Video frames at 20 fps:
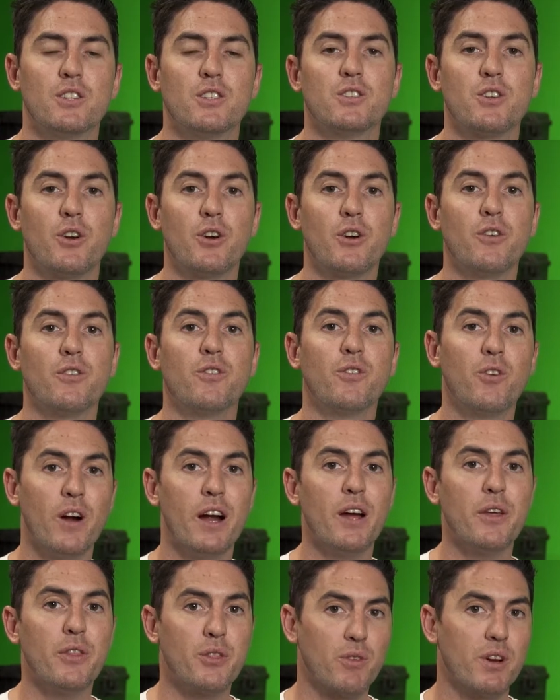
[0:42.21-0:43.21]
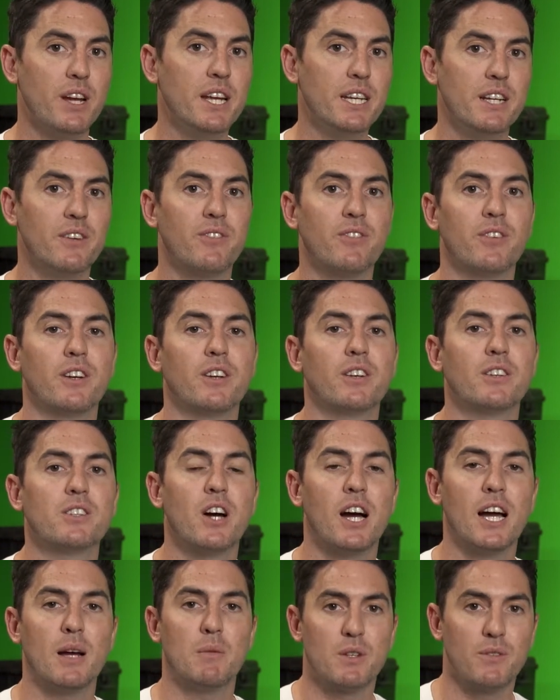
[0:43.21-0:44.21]
So for our 3 different
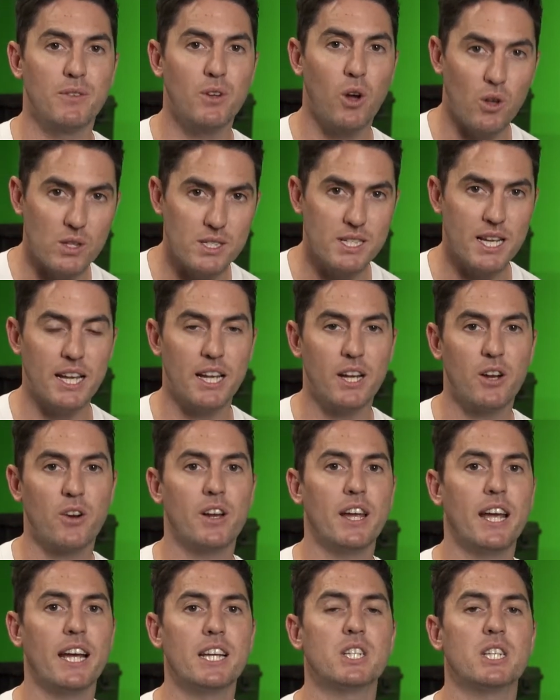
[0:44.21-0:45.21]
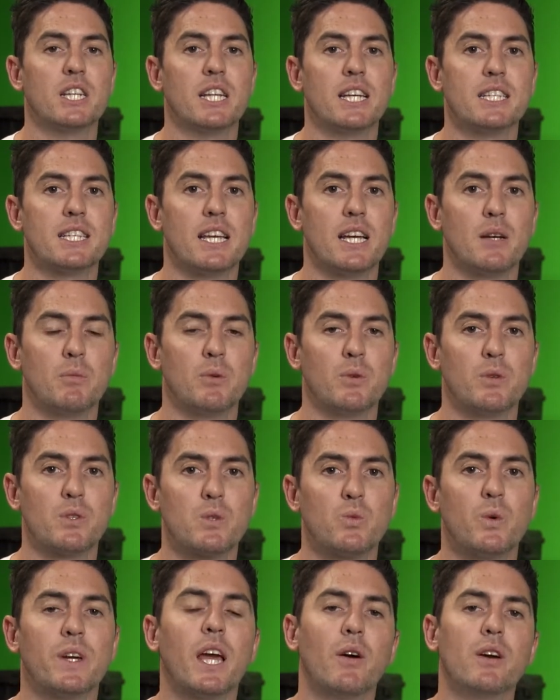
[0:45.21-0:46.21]
types of content creation
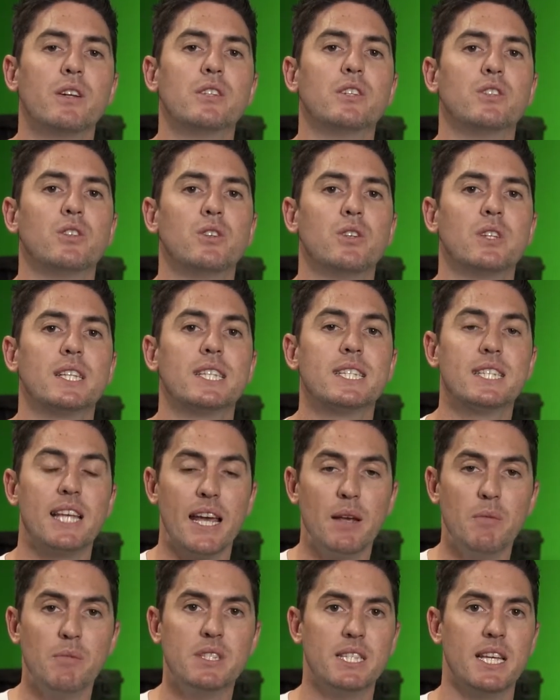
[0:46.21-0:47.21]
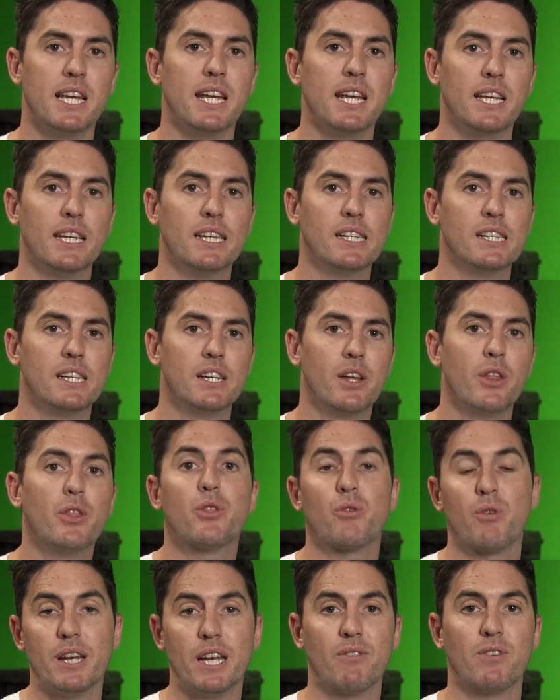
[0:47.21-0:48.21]
examples, we're going to do the same scene
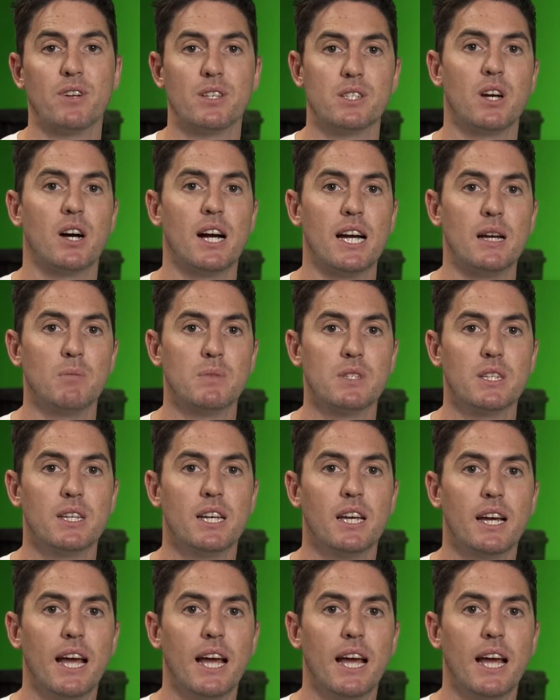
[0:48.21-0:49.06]
3 different times.